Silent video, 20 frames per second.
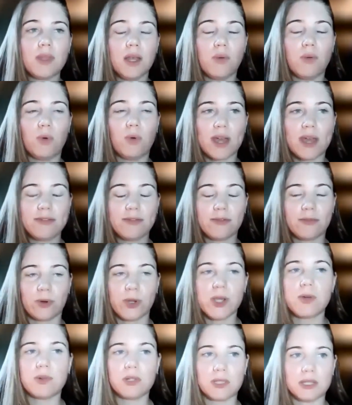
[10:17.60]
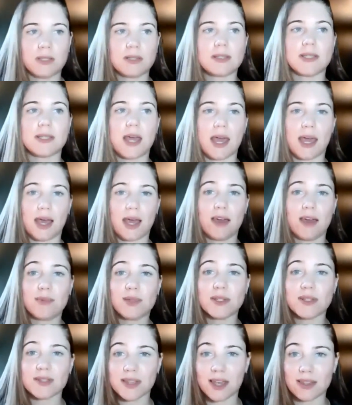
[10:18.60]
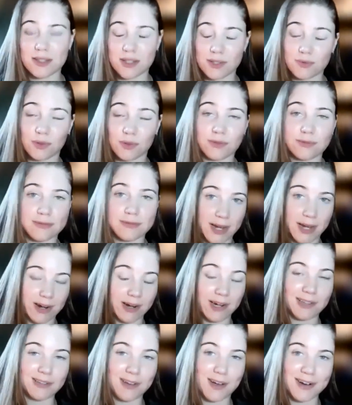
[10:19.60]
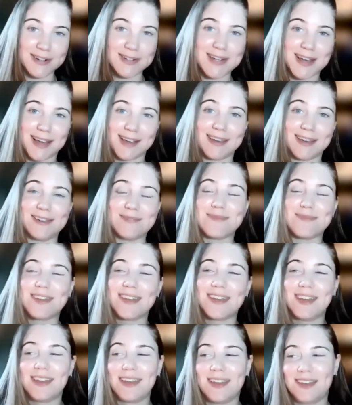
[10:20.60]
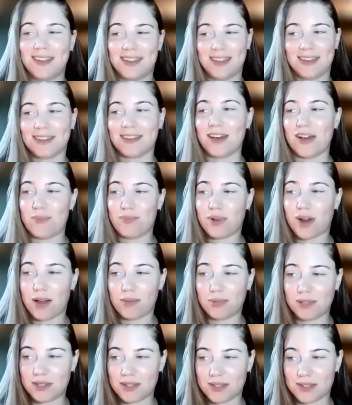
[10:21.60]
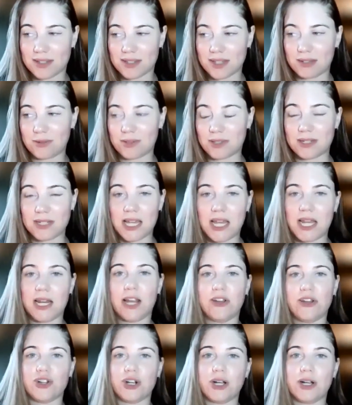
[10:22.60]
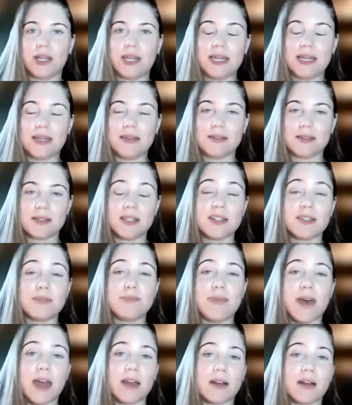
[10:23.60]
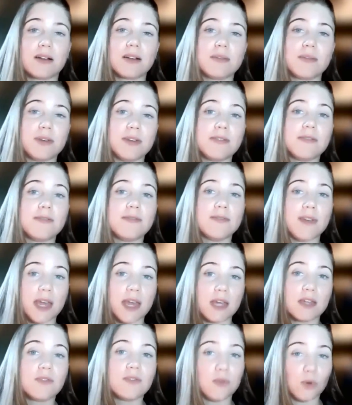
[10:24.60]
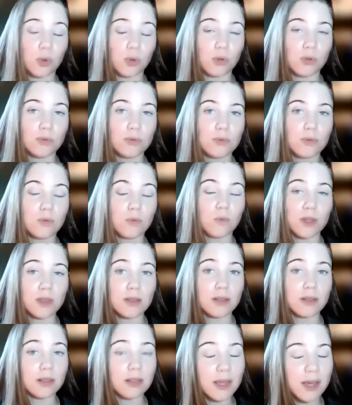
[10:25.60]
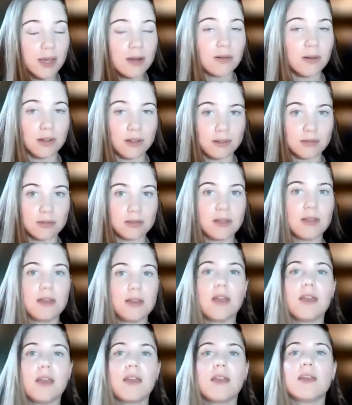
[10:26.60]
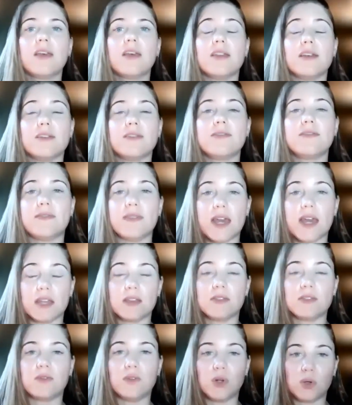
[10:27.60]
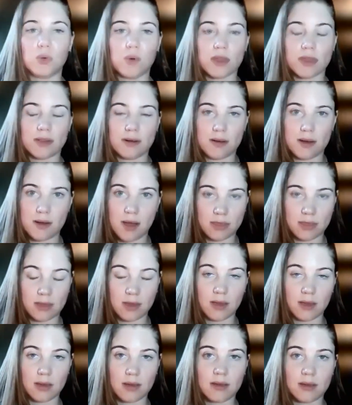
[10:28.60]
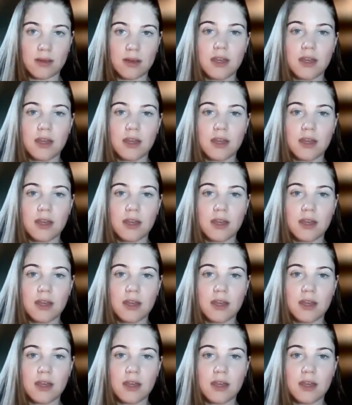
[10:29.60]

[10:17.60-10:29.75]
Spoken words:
What I frequently say, I've been saying this for a very long time, probably since I was a teenager, is it's better to be faithful with little than faithful with nothing.